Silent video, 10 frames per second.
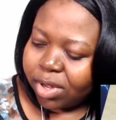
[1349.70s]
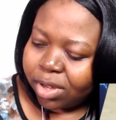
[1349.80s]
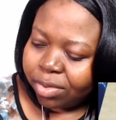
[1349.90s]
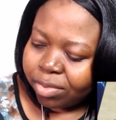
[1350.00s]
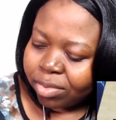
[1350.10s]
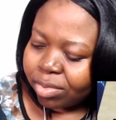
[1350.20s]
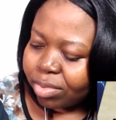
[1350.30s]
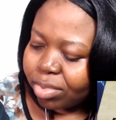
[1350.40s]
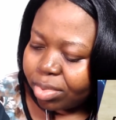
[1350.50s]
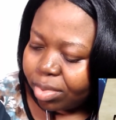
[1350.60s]
Okay.
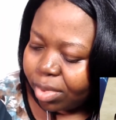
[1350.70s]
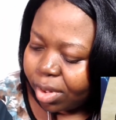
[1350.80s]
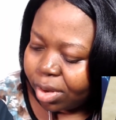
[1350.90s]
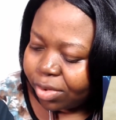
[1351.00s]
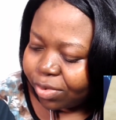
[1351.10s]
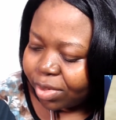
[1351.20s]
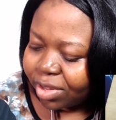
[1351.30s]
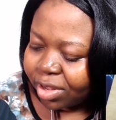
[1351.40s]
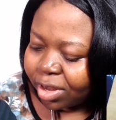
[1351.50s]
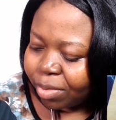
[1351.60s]
Let's do
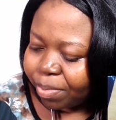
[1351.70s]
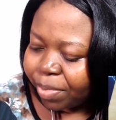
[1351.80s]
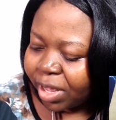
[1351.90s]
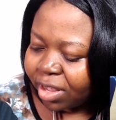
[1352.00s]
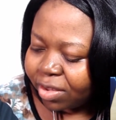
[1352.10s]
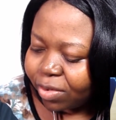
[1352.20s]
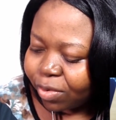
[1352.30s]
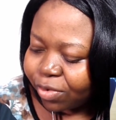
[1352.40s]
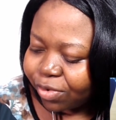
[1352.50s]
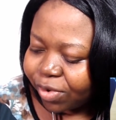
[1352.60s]
this again. Based
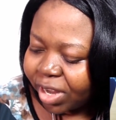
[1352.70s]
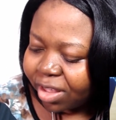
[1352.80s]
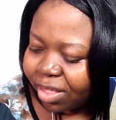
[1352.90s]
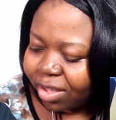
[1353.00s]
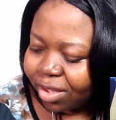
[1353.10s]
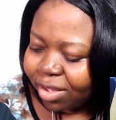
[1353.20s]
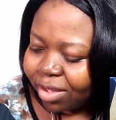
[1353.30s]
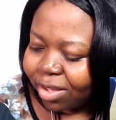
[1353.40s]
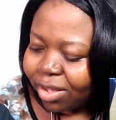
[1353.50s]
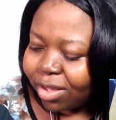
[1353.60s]
on strength
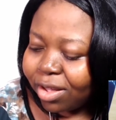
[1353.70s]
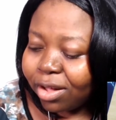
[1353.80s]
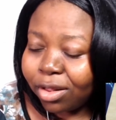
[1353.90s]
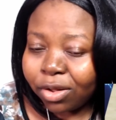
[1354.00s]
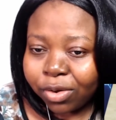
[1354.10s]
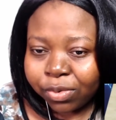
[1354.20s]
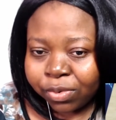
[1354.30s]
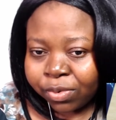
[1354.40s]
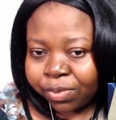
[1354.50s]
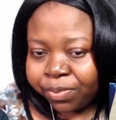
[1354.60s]

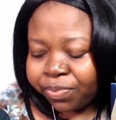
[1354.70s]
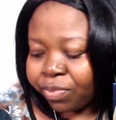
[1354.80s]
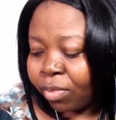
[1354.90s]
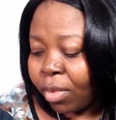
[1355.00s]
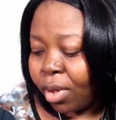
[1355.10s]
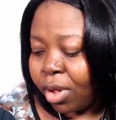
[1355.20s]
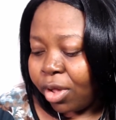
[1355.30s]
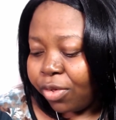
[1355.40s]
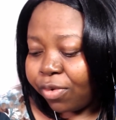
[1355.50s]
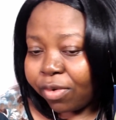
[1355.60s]
alone,
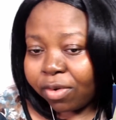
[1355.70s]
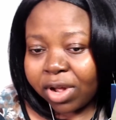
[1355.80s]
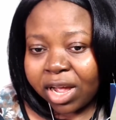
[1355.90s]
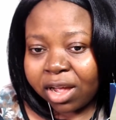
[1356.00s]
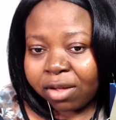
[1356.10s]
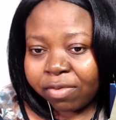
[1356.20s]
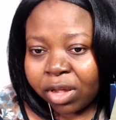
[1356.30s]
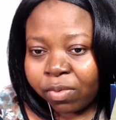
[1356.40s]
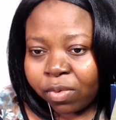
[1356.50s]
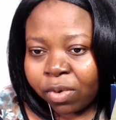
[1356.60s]
you're gonna have
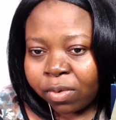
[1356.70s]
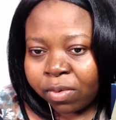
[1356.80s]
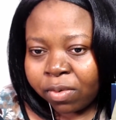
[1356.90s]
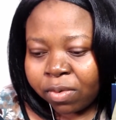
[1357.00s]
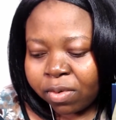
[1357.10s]
Kinro.